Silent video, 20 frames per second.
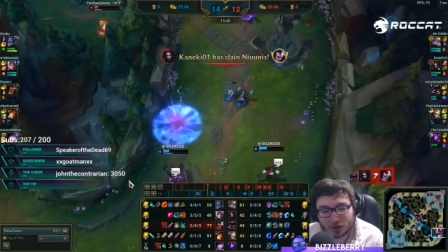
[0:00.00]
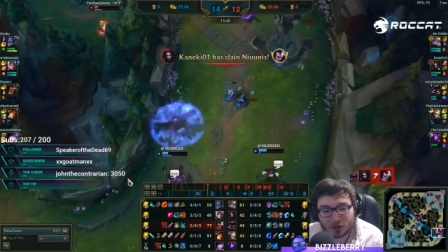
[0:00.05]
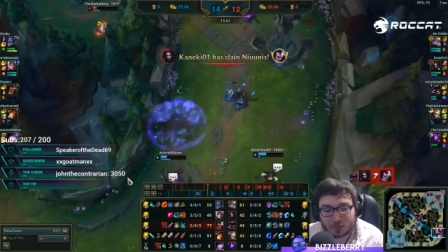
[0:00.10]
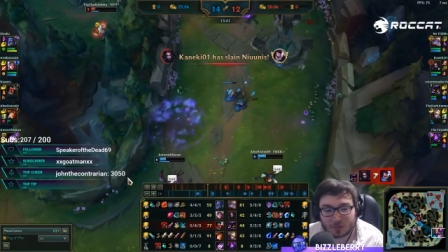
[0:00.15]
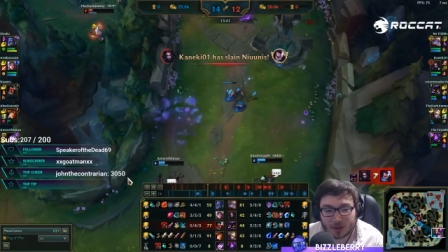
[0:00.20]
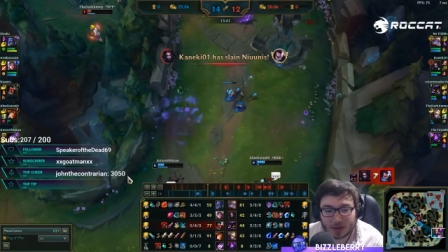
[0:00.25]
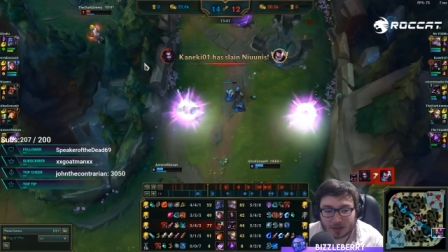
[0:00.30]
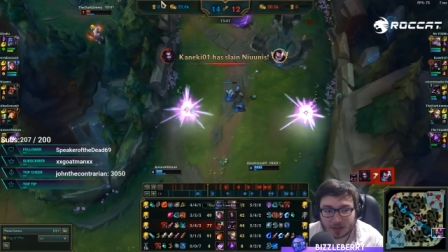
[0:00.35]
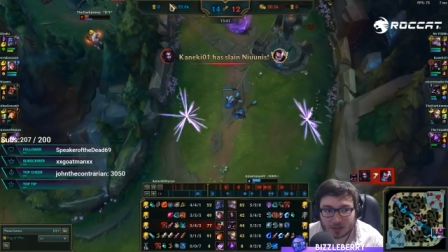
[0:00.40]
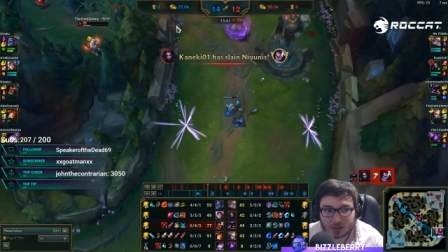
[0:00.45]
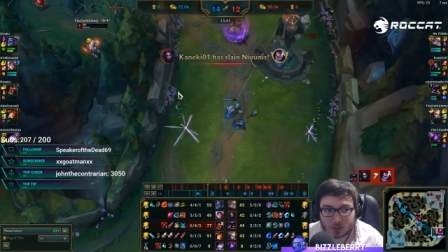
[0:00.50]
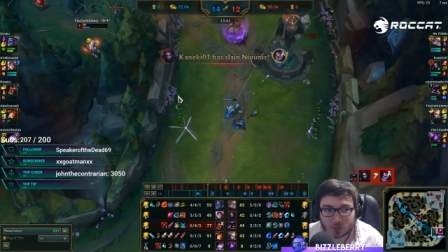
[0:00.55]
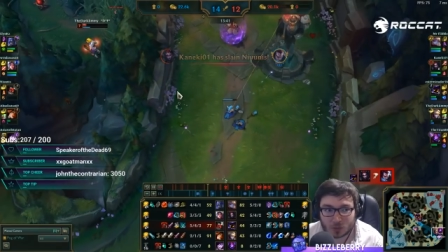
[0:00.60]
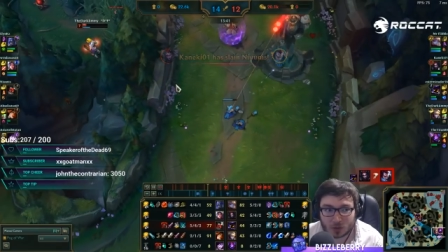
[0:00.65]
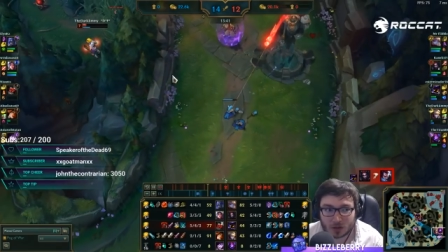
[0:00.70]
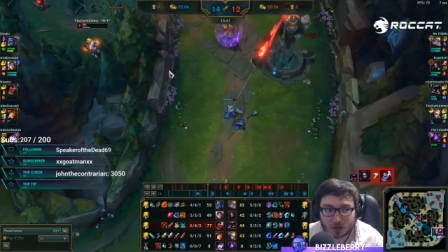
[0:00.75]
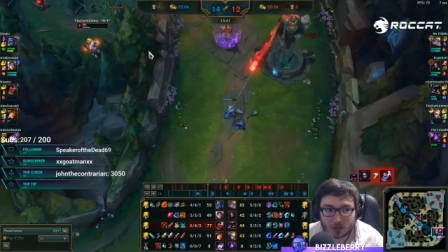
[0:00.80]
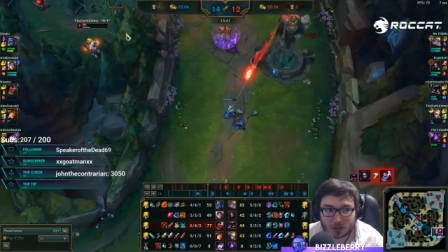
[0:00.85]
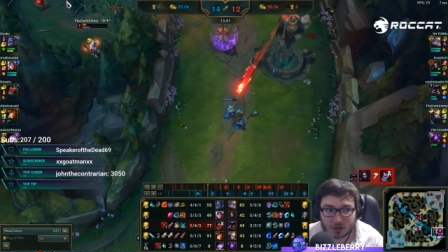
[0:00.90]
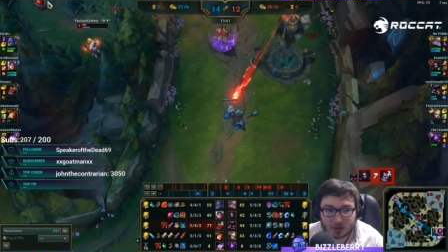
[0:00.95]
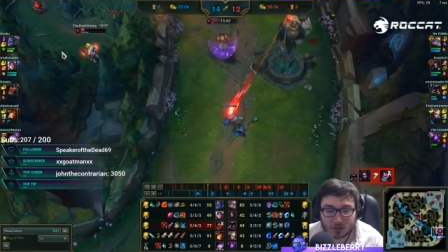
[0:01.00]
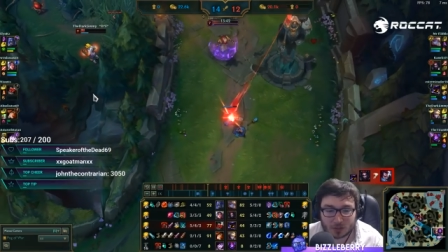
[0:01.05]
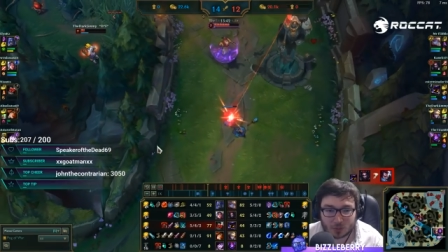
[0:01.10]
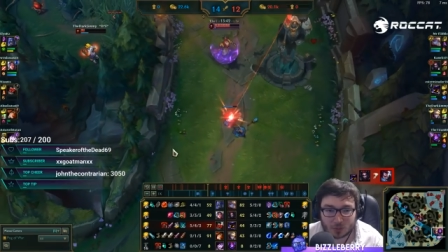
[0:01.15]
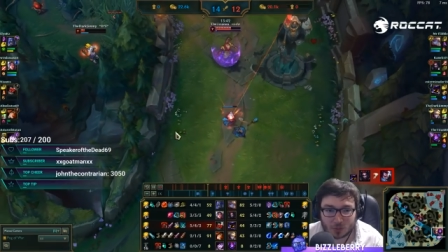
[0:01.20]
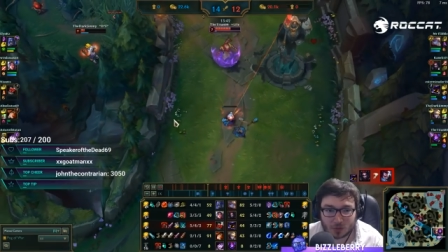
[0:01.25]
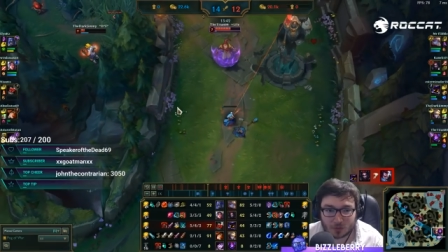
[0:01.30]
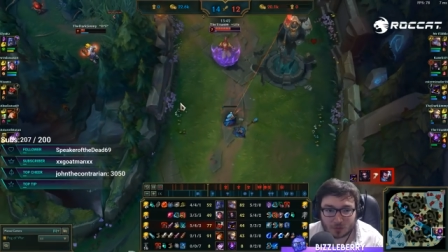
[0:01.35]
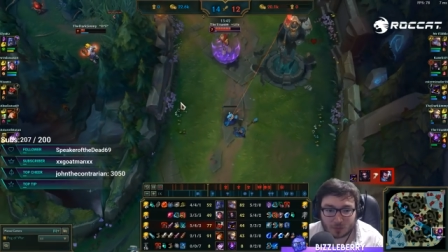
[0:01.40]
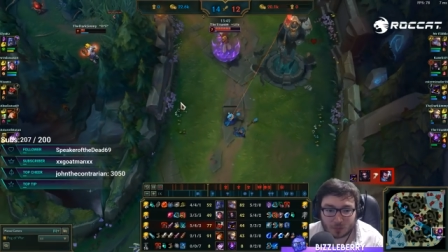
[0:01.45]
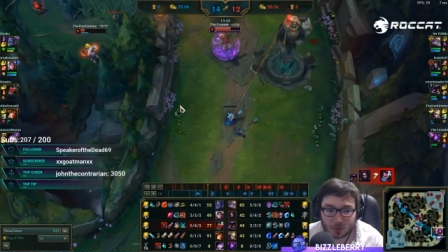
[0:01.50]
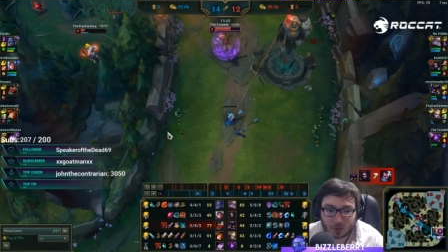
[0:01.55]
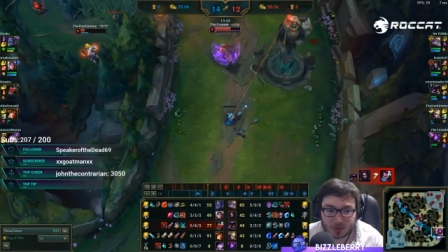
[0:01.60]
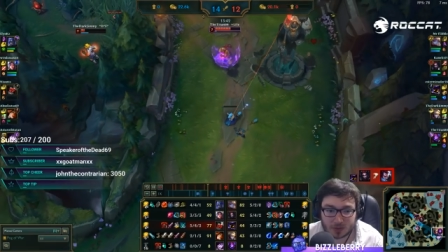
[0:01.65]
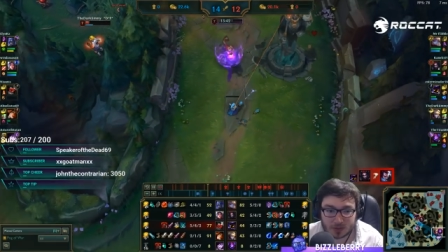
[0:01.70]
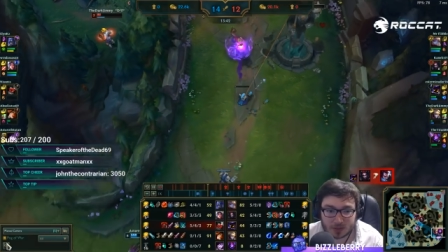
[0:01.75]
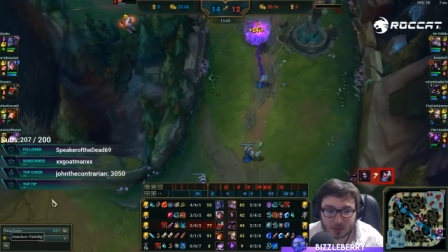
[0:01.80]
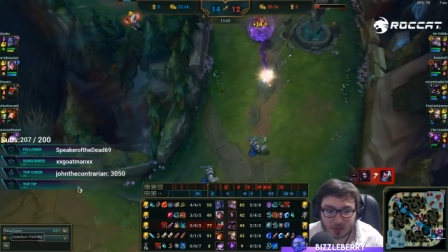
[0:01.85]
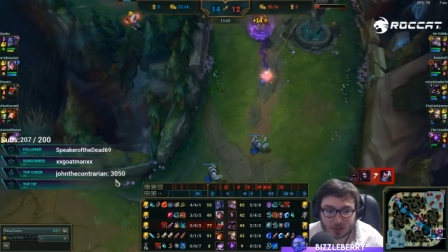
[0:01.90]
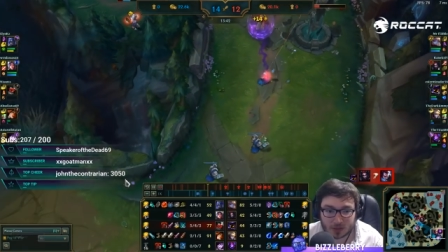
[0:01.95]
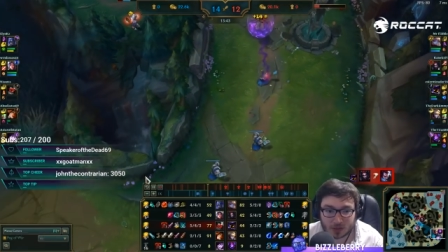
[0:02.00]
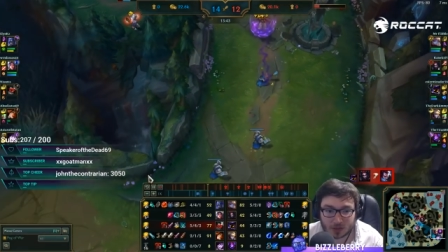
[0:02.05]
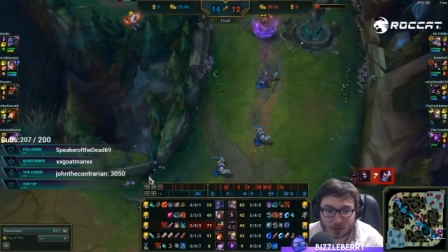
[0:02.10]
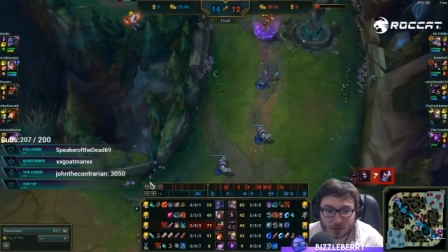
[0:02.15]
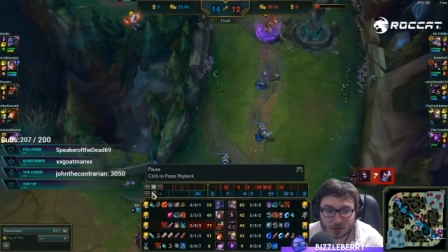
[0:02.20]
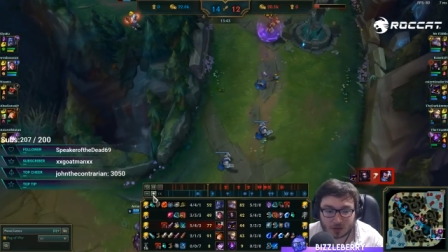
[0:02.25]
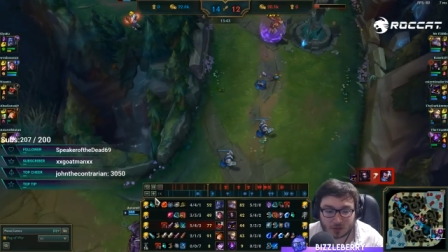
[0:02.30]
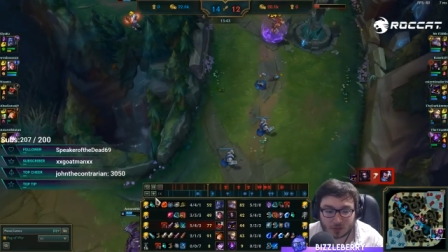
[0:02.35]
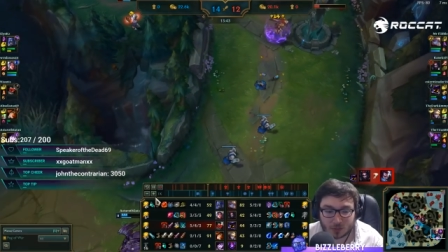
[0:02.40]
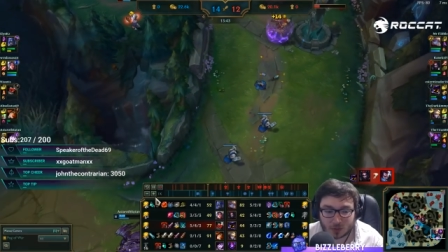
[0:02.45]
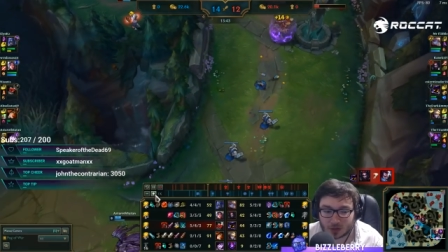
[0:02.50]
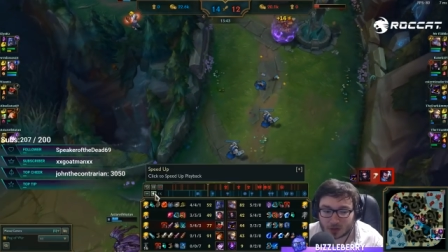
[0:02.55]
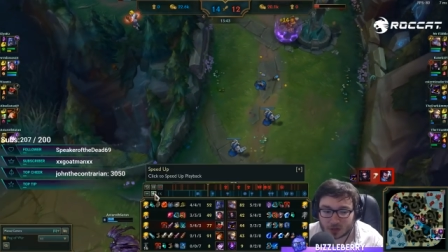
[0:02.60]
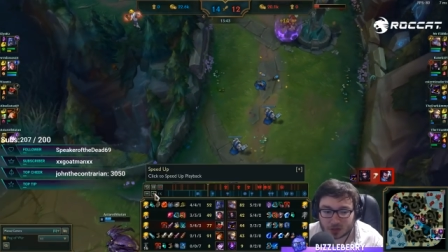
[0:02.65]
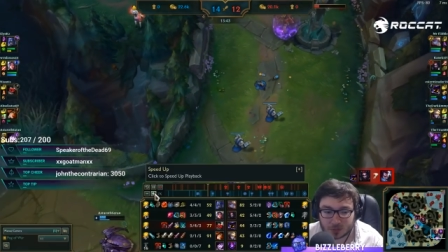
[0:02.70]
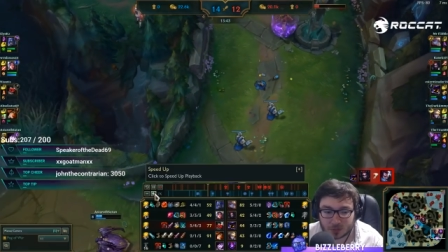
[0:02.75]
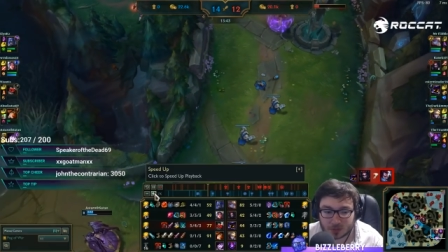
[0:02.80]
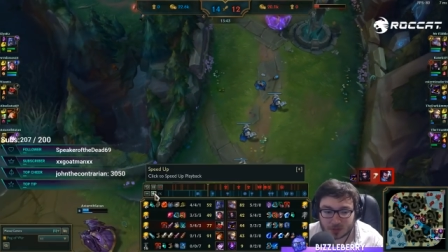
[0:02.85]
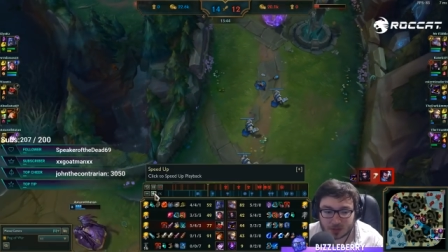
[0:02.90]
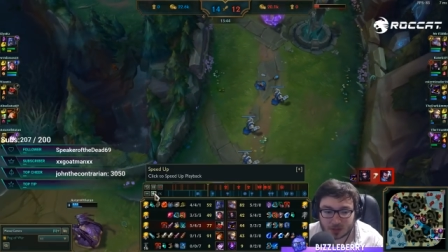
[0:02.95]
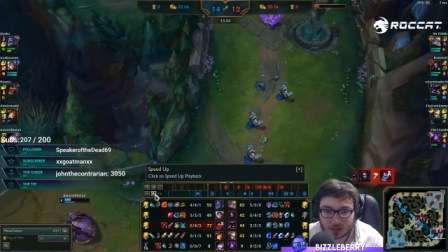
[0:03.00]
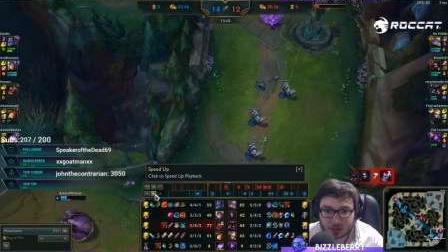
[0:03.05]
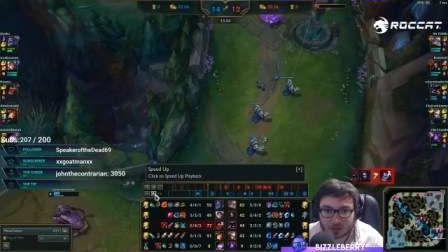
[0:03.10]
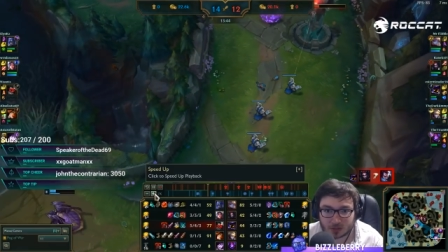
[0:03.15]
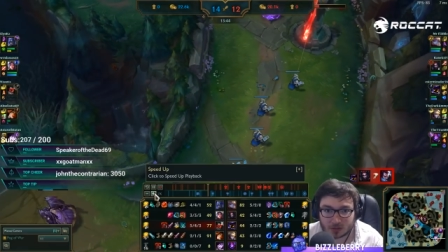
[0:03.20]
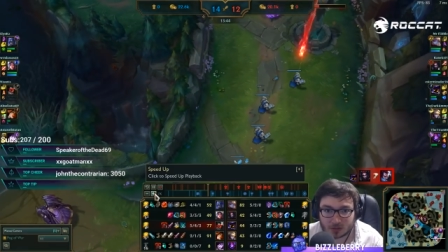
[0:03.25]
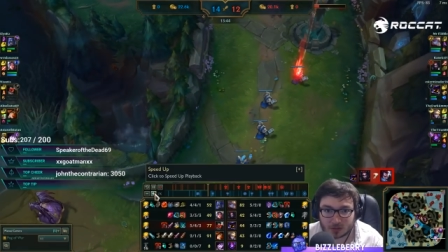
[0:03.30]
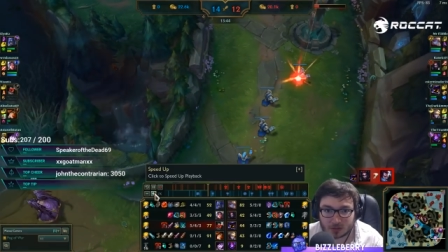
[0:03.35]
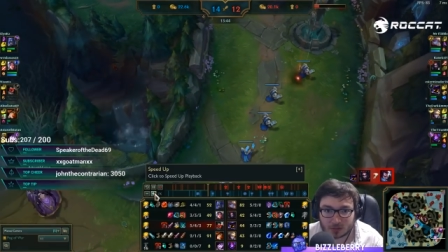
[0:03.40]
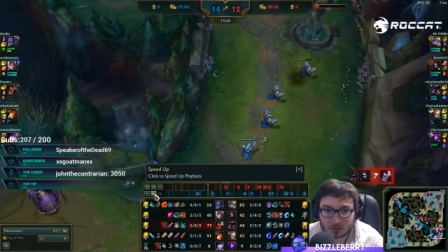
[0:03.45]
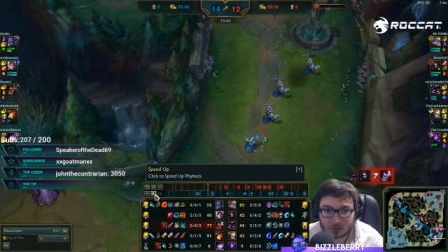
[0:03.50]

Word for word: could have made this work with points in Q, 100%.